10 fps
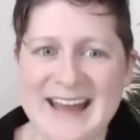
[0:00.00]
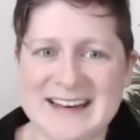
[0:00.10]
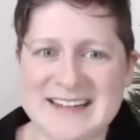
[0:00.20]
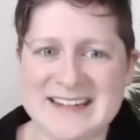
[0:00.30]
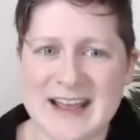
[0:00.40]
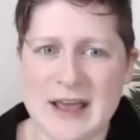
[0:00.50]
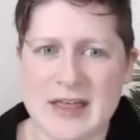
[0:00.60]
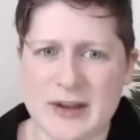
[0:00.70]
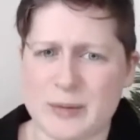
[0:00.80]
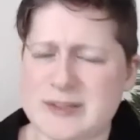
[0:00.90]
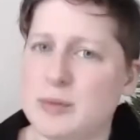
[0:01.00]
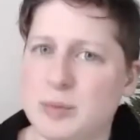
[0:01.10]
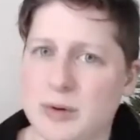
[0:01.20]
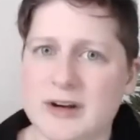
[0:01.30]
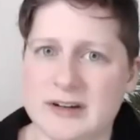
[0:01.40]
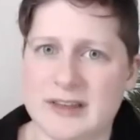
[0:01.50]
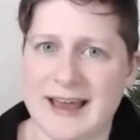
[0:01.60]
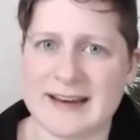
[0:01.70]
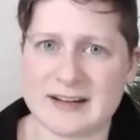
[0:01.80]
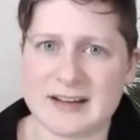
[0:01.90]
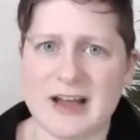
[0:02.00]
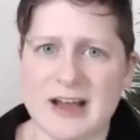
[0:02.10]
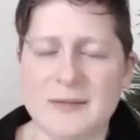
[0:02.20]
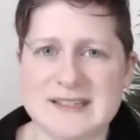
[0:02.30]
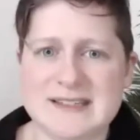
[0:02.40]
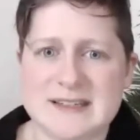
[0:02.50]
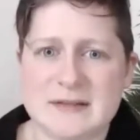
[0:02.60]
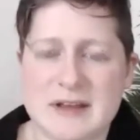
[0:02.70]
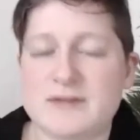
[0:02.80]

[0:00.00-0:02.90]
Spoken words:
and there was a word that encompassed,